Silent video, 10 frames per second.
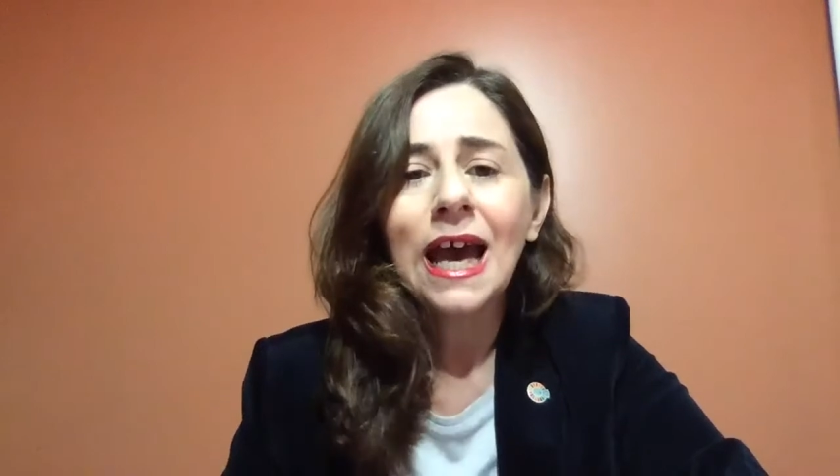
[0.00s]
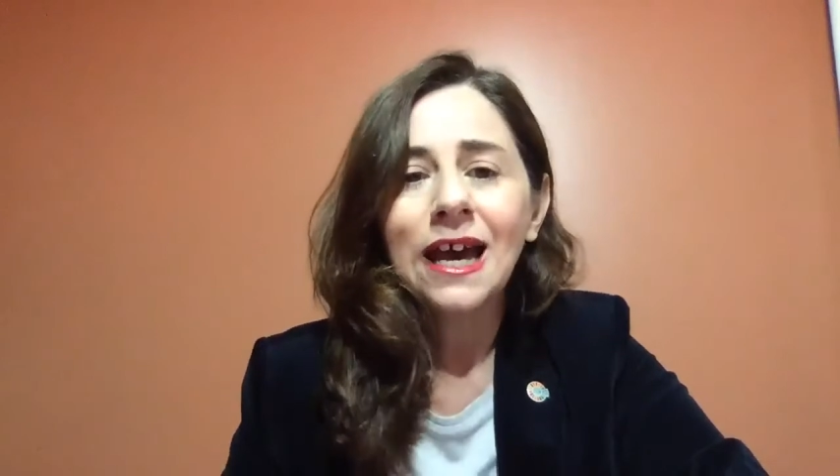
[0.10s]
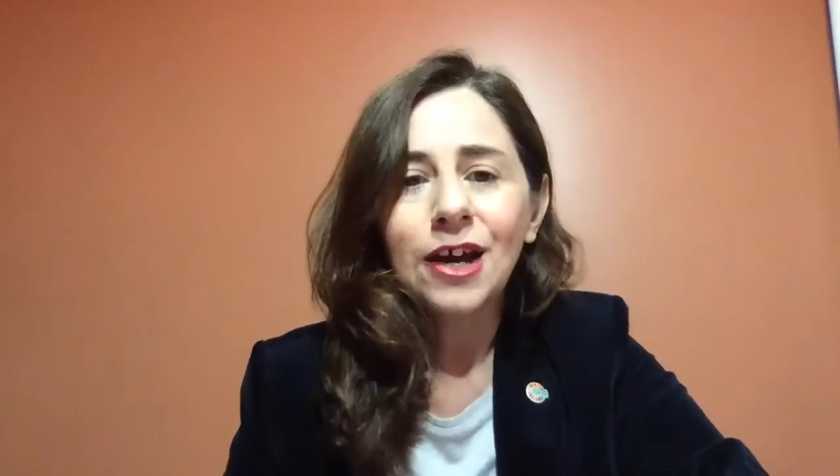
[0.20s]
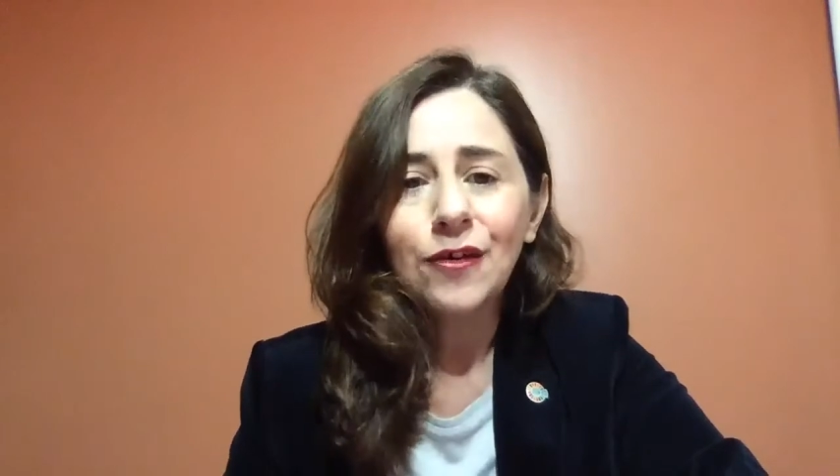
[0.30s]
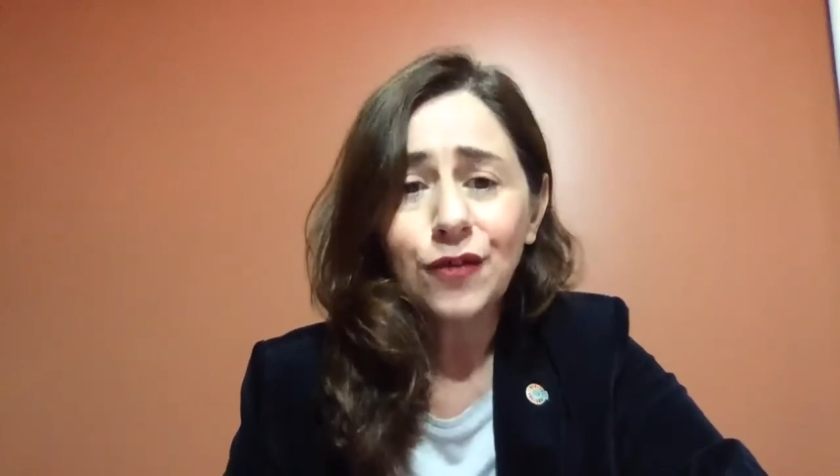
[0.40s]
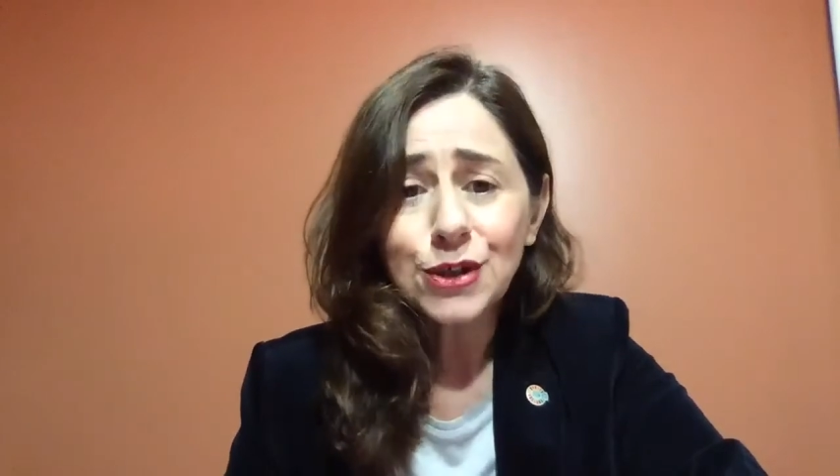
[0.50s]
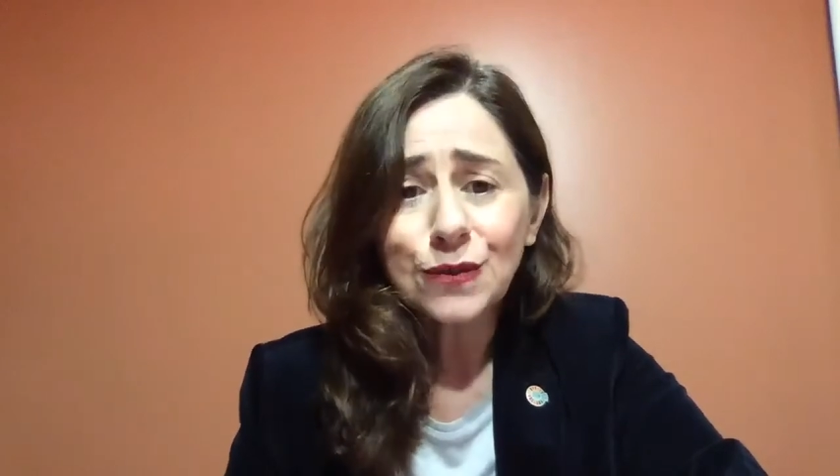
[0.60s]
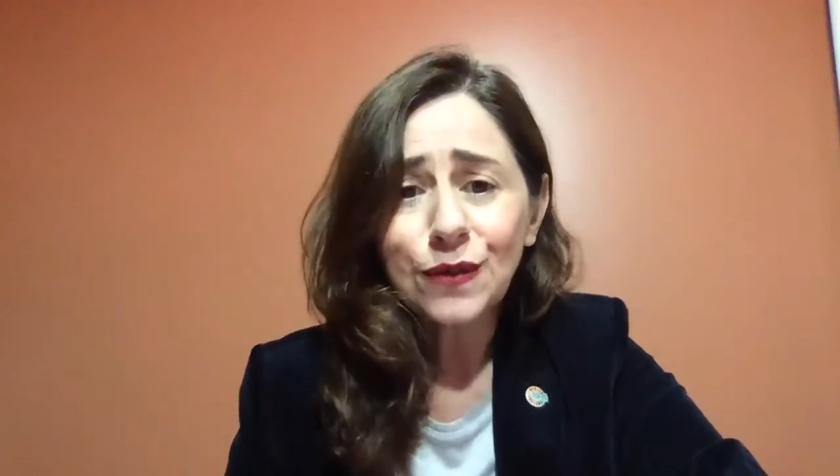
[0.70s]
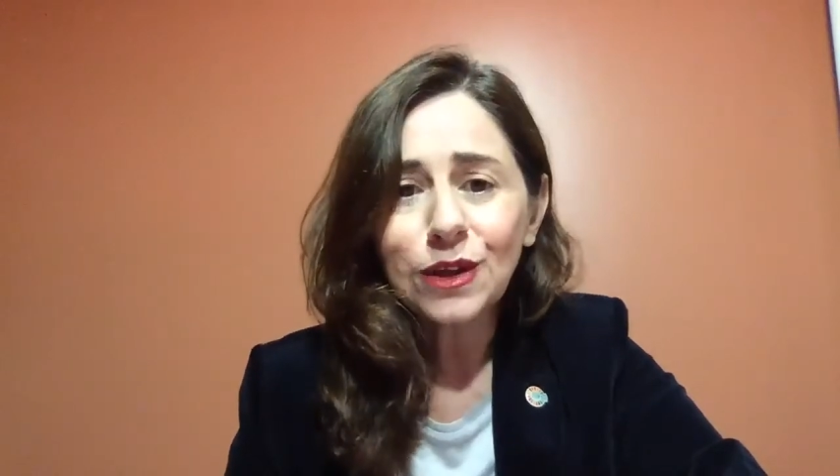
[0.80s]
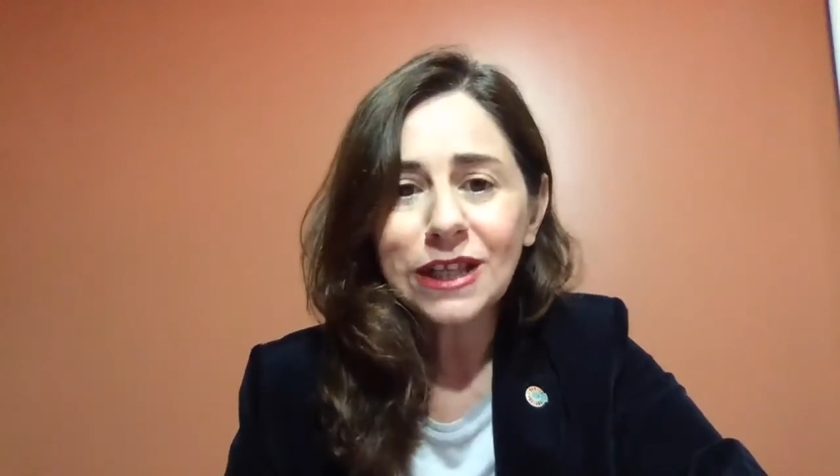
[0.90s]
Uh, first
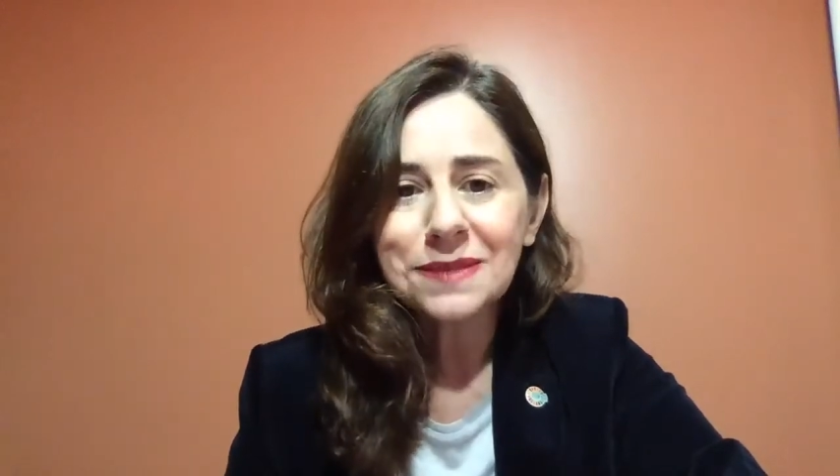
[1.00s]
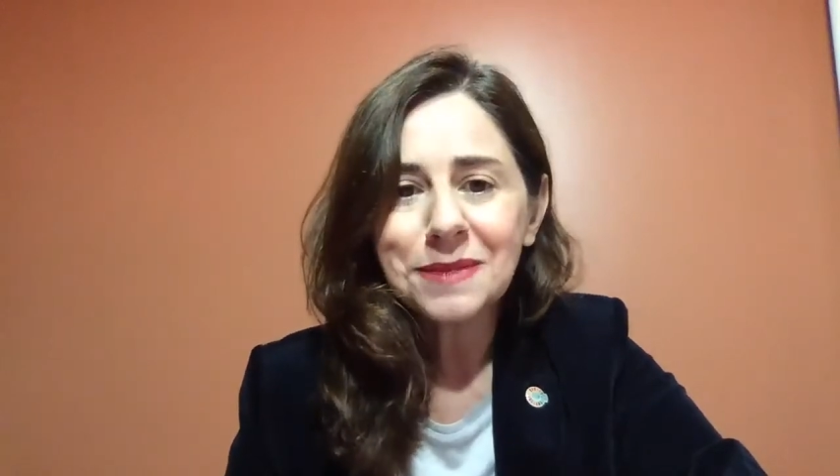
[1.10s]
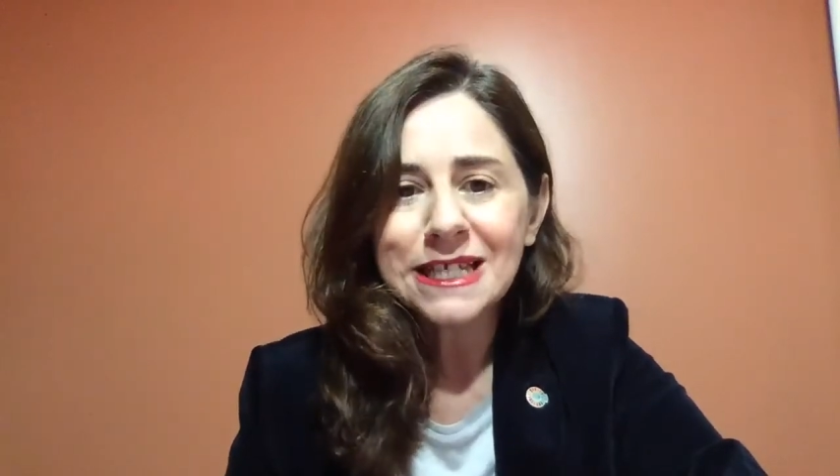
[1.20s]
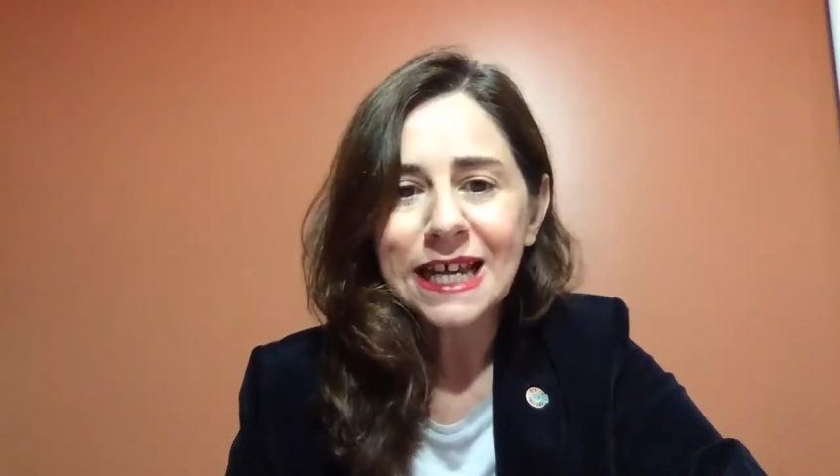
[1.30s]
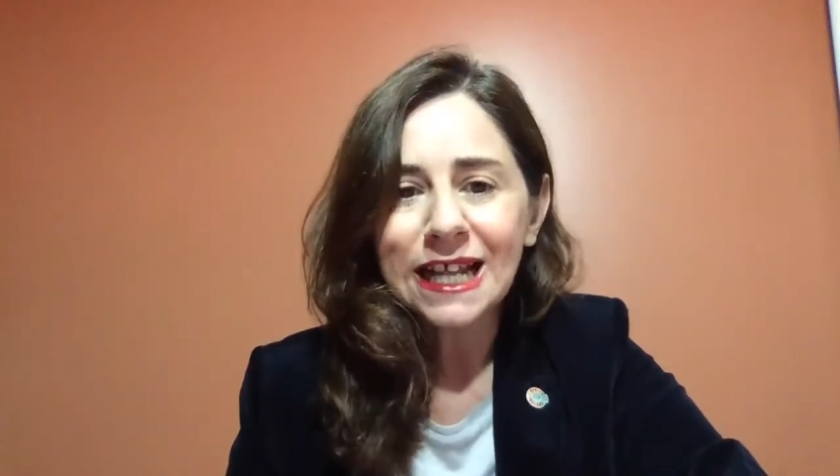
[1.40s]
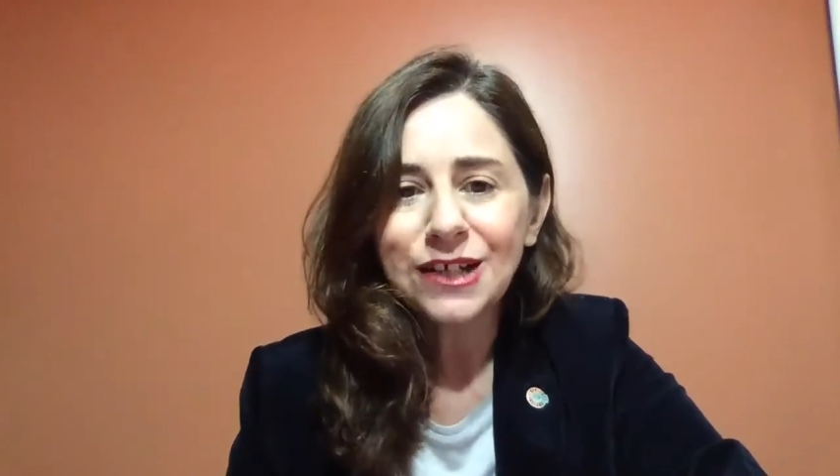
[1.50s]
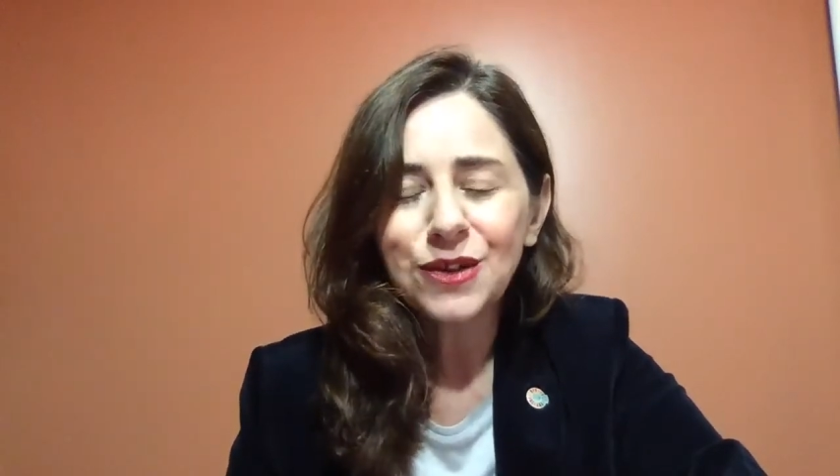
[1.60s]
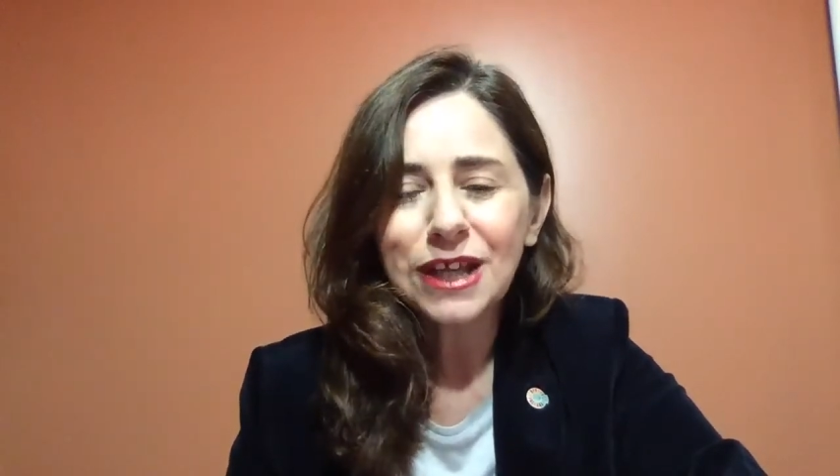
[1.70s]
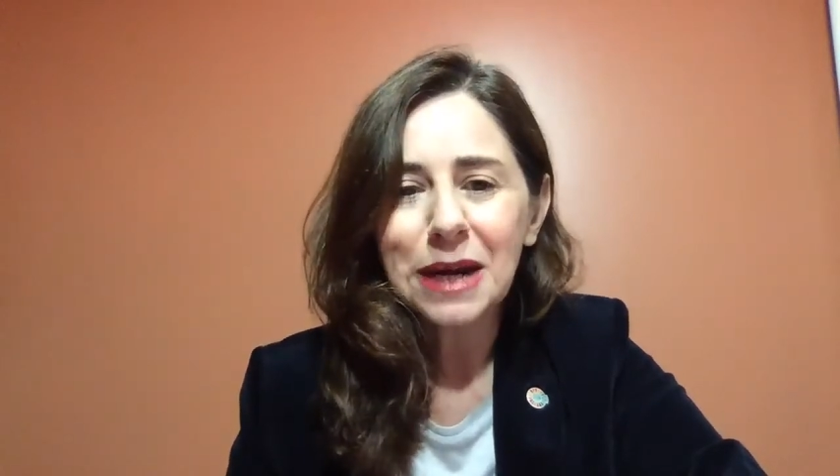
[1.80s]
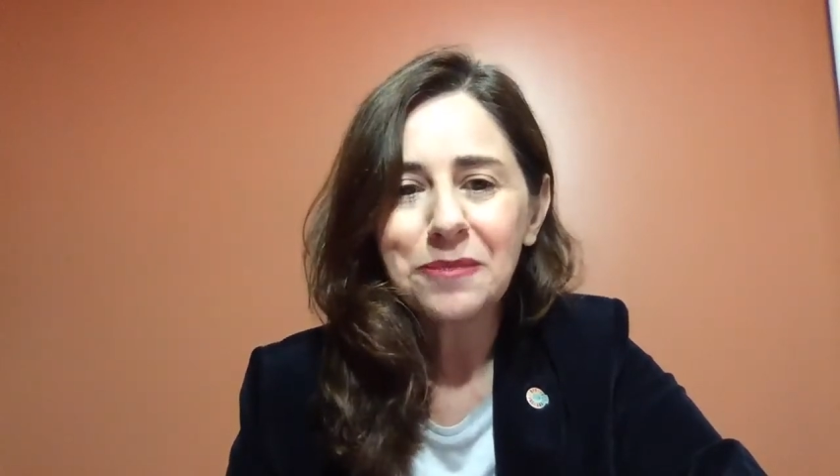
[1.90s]
of all, let me tell
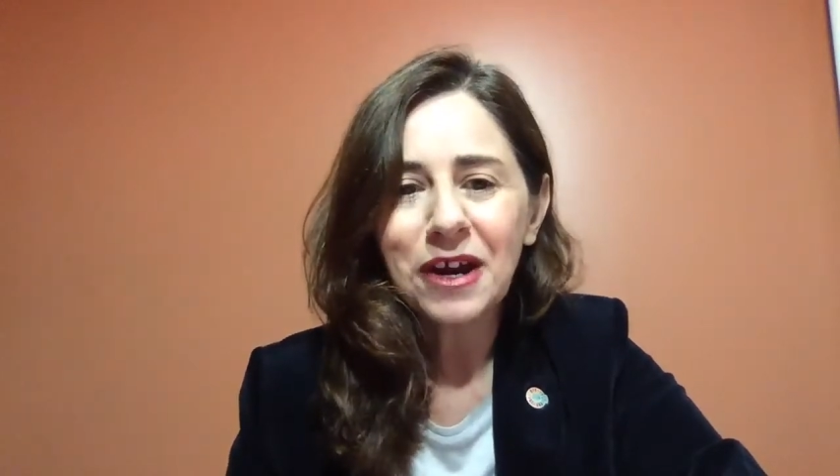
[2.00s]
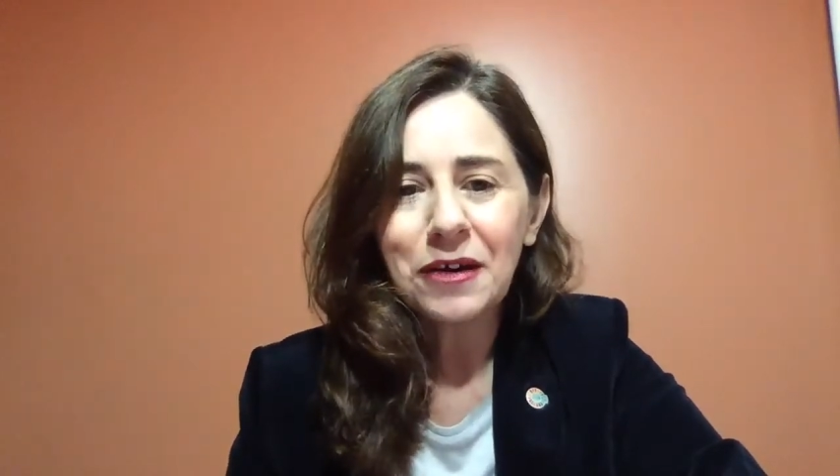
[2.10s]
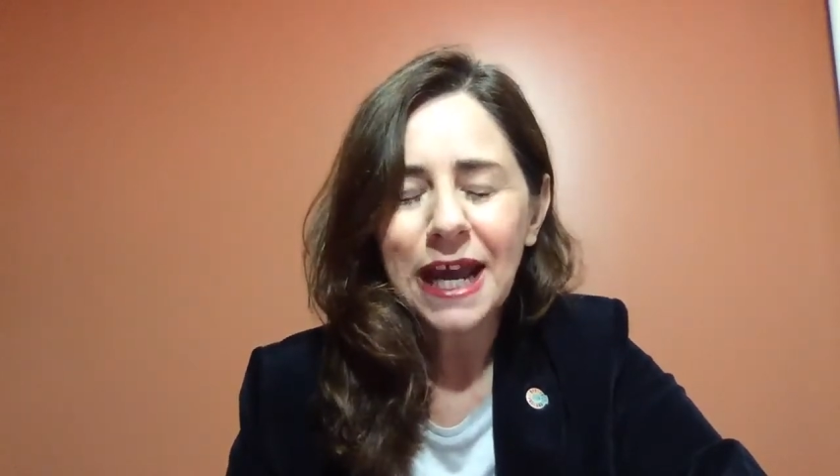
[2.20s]
you that I'm very